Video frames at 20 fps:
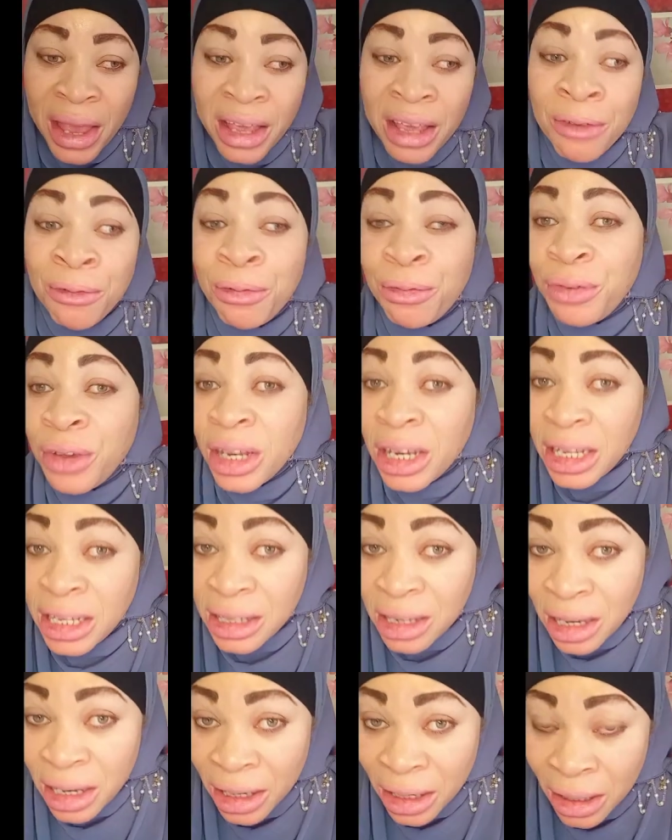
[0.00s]

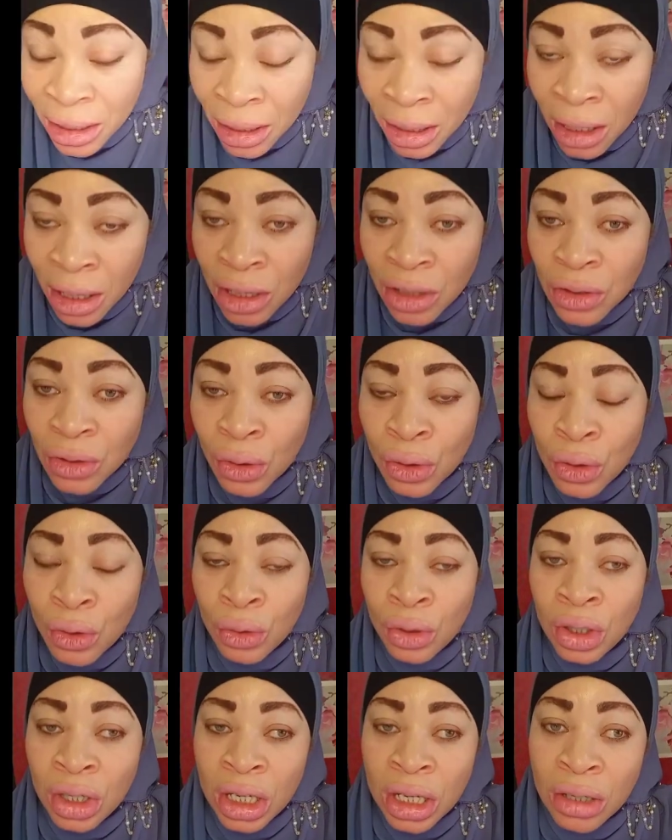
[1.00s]
infinitely. So
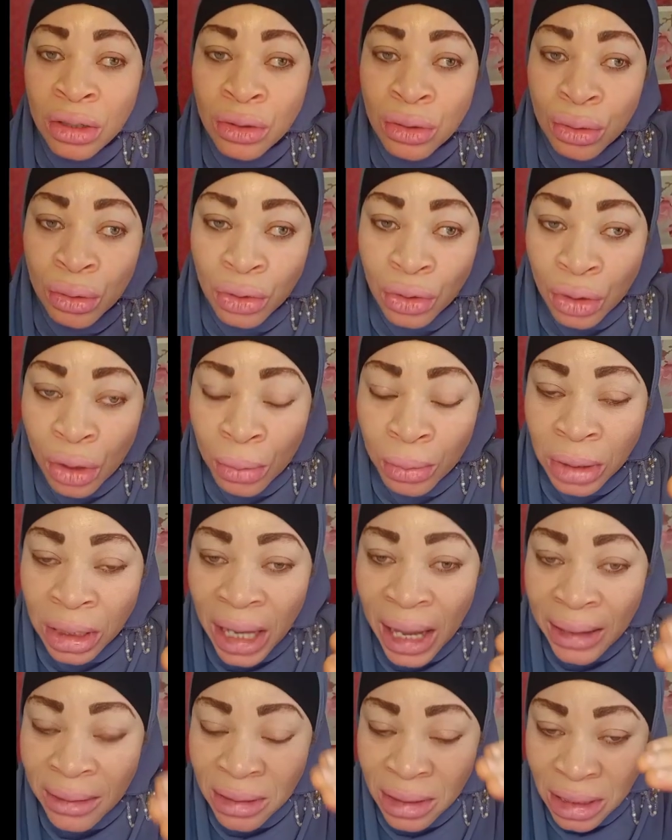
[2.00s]
you need to
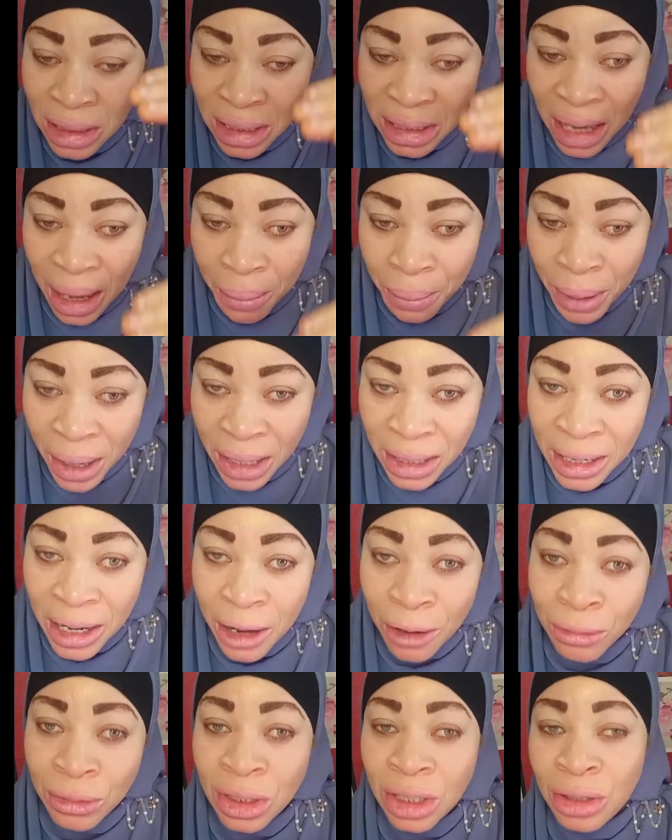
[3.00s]
sometimes taper
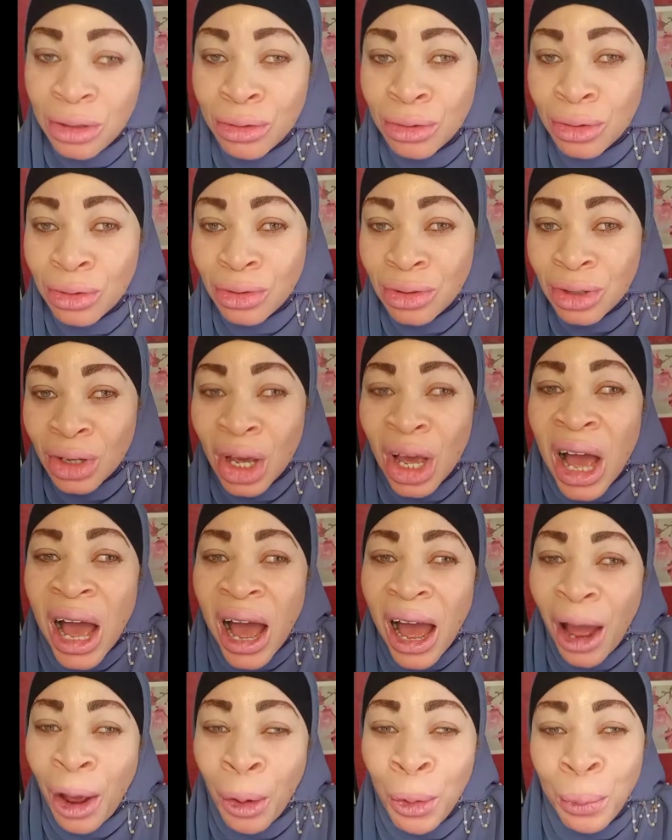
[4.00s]
down the dose.
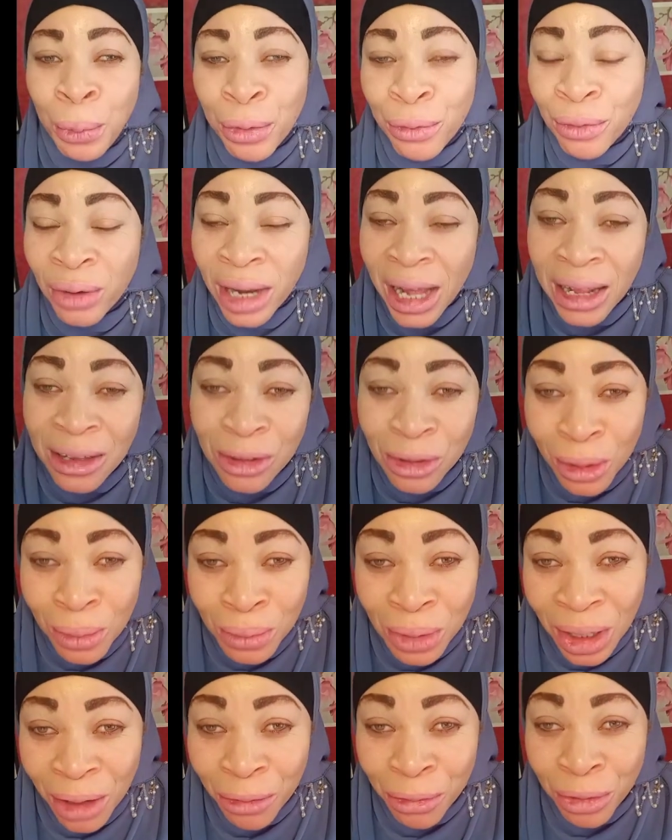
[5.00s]
I hope you've learned
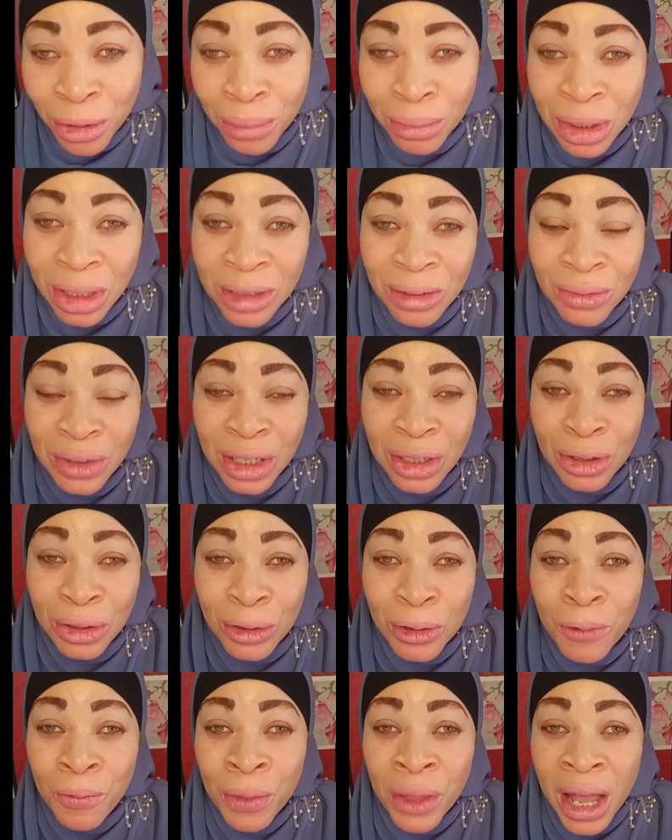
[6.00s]
something from this
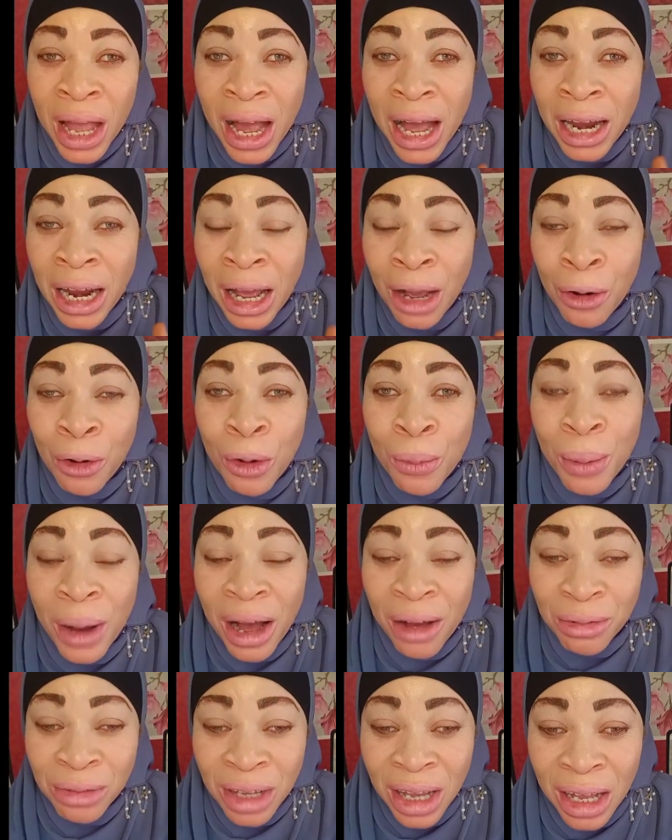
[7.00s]
video, and I hope
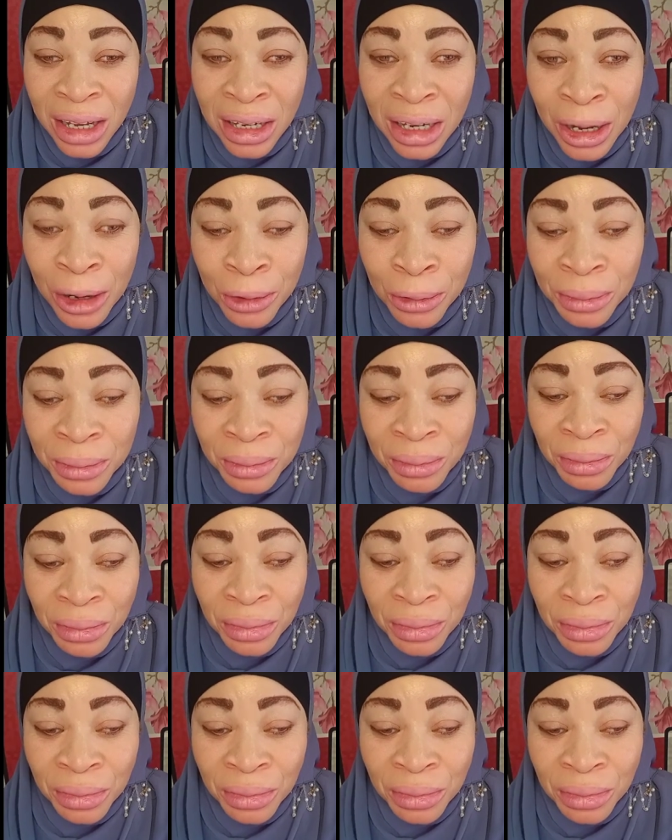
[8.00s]
after now